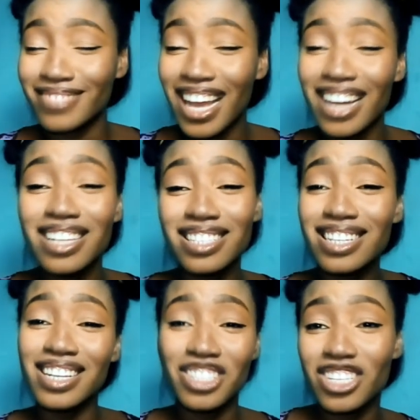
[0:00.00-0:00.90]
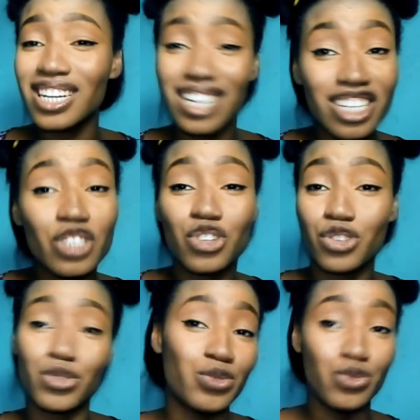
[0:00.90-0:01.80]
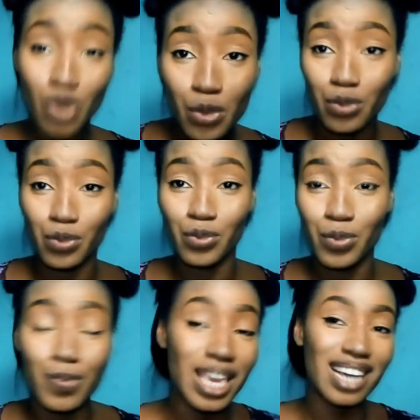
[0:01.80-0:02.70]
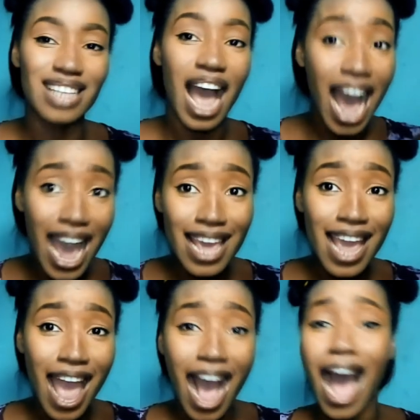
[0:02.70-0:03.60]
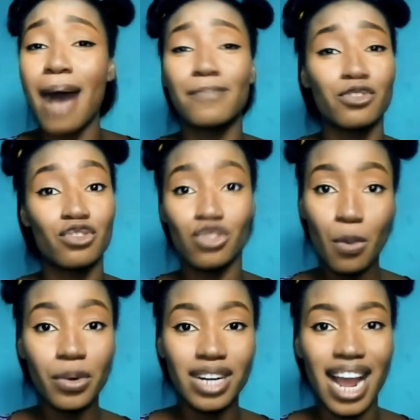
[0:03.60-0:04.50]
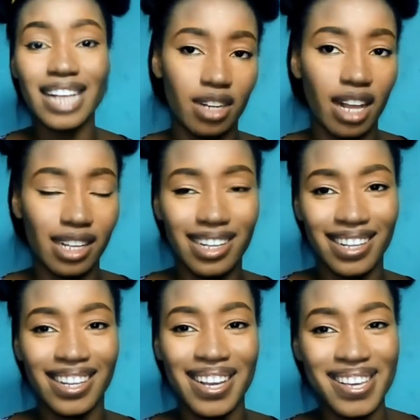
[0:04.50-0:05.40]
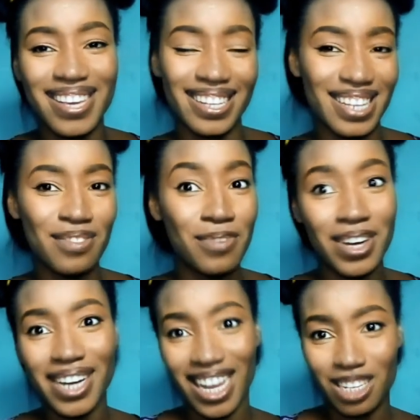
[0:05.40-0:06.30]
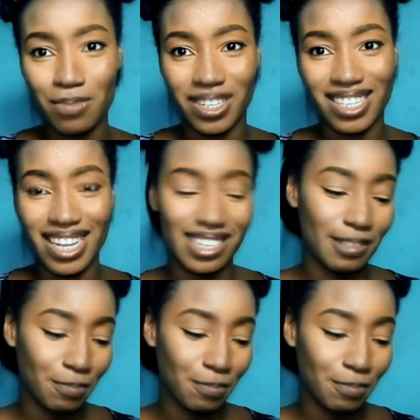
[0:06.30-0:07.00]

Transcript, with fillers: That is literally true because I I'm super nice. Like, yes, I'm a very nice person.